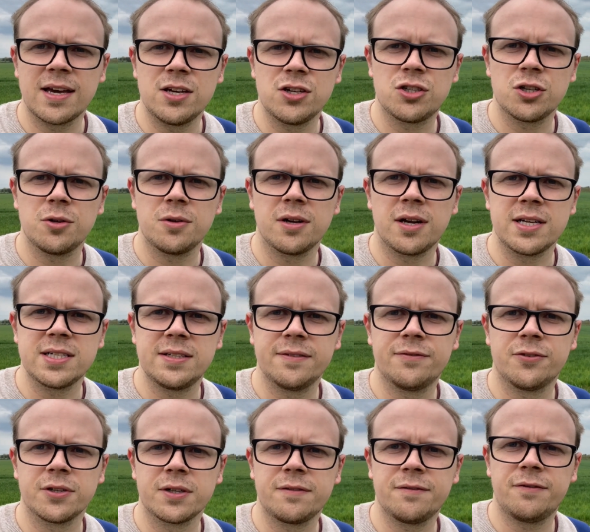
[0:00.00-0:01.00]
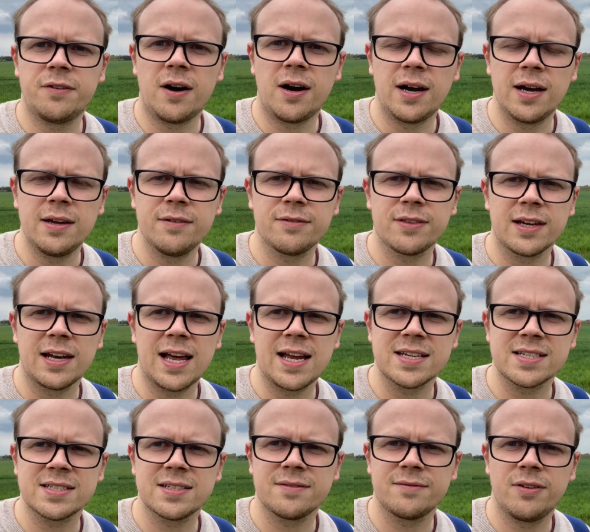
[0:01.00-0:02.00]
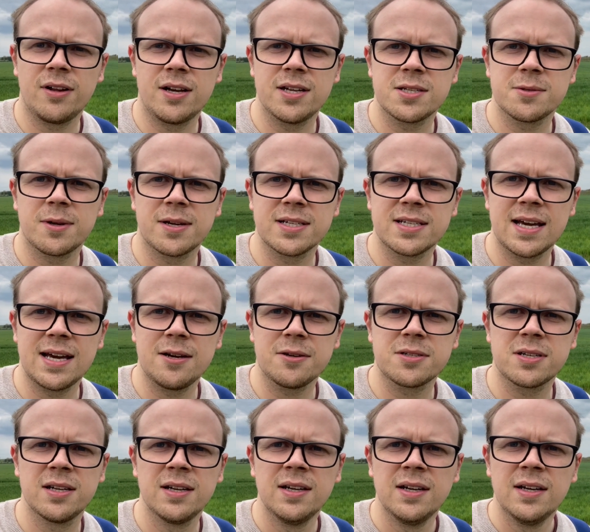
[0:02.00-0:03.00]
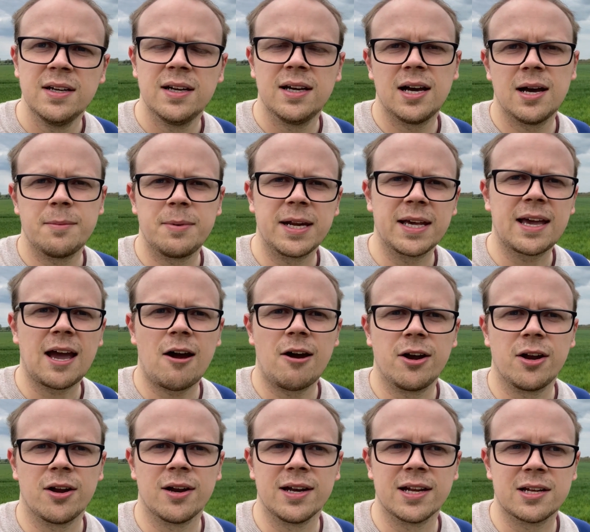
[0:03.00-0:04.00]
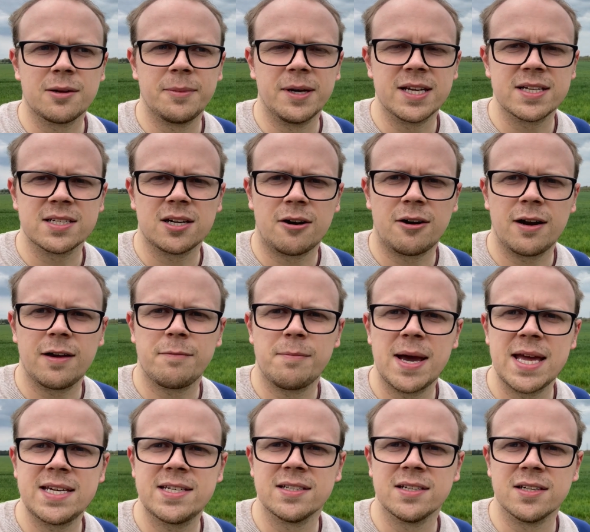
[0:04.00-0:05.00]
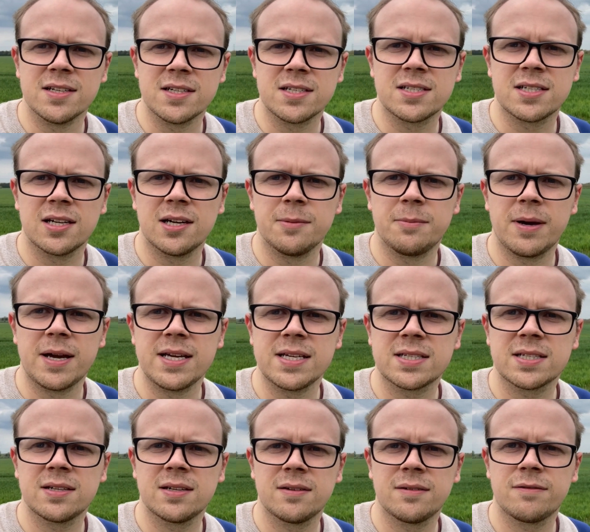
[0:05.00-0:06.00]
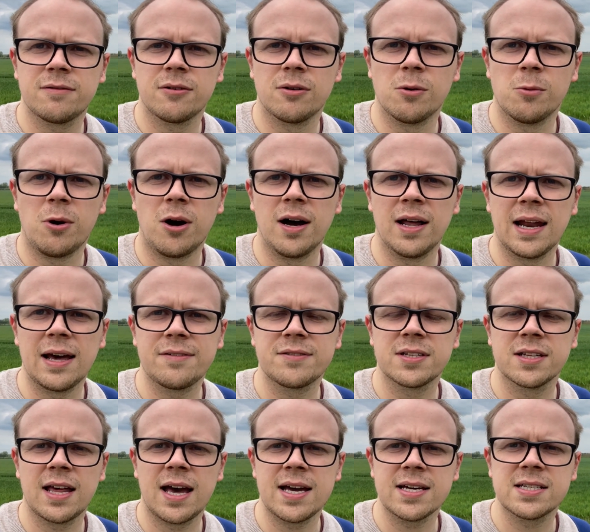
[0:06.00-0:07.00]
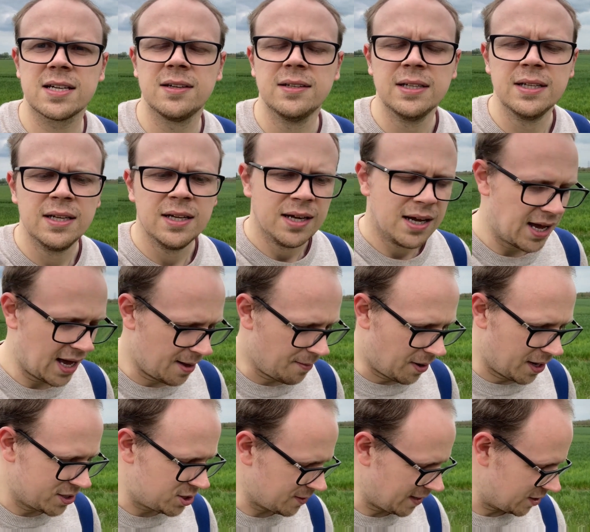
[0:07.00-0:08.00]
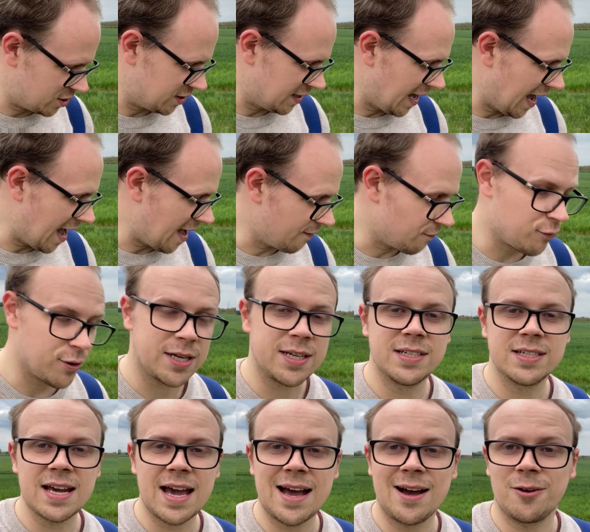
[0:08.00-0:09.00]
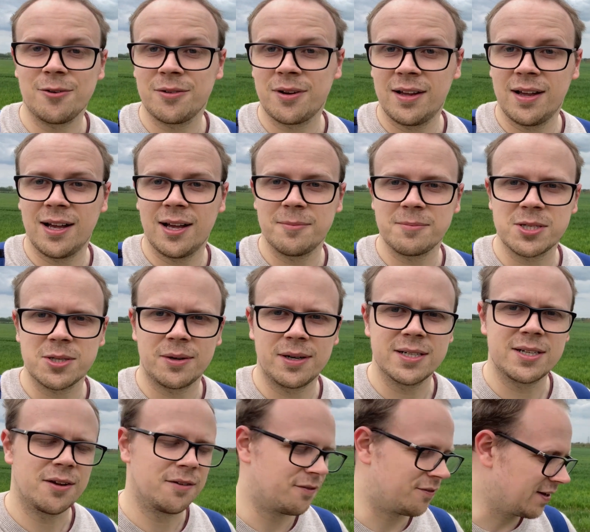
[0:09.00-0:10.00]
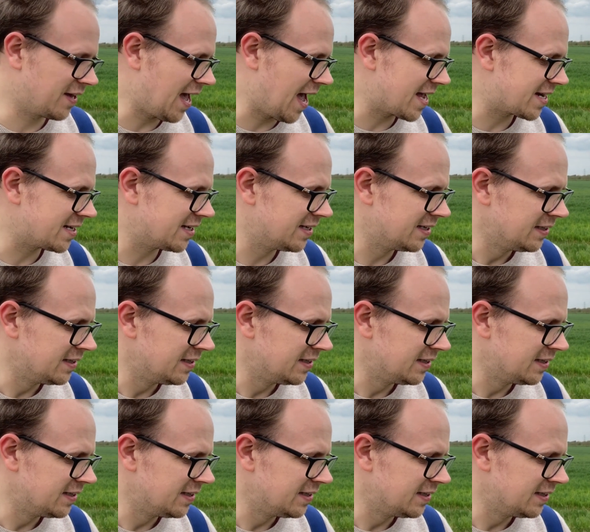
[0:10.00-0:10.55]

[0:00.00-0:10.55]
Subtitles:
June 1945. The last flights went out, but it carried on a little bit as an RAF maintenance base for a while after that. I do actually have written down, so I don't forget,